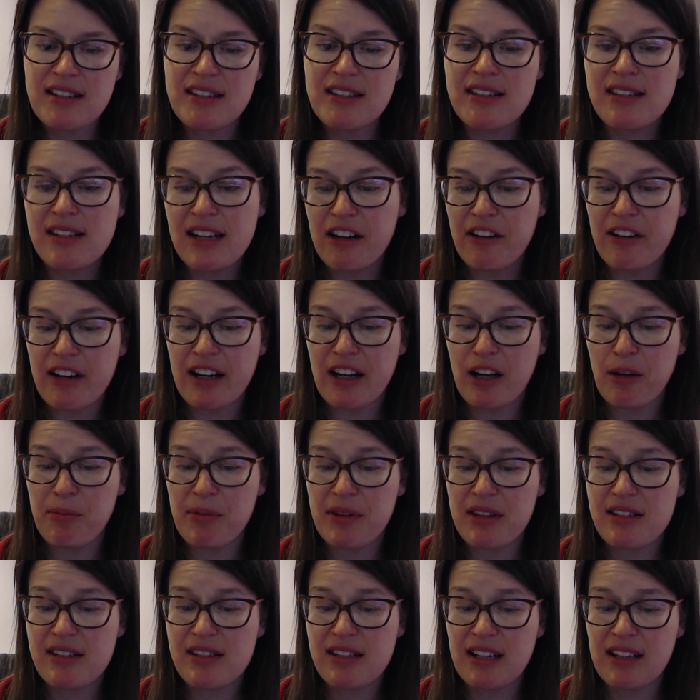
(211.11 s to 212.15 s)
staring up at
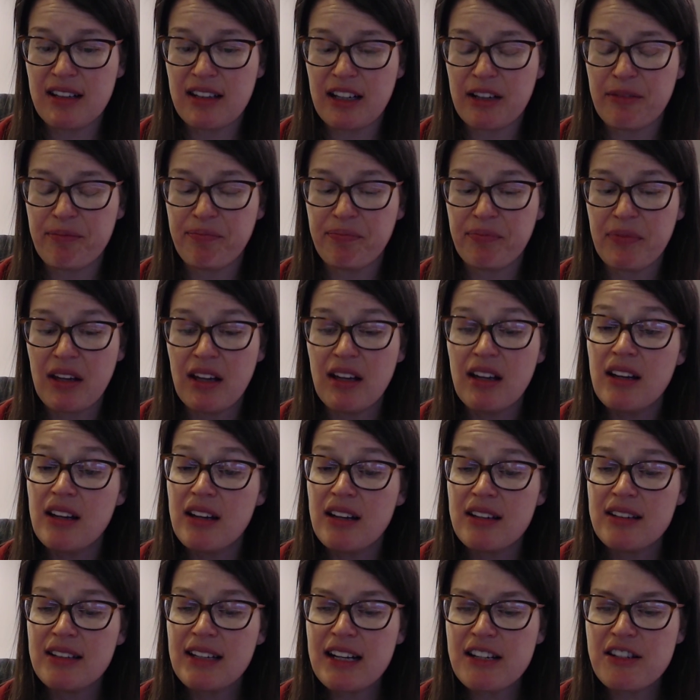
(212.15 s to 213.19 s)
the ceiling.
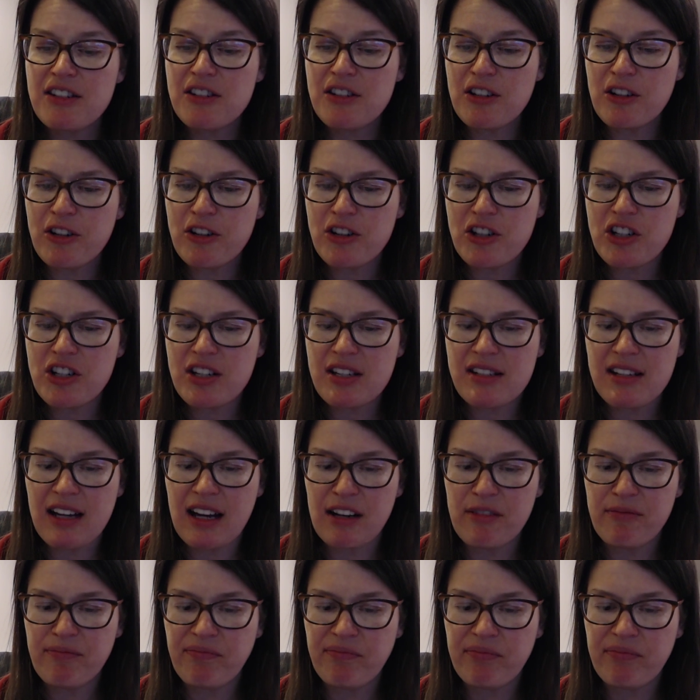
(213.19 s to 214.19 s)
Yes, sir, she said.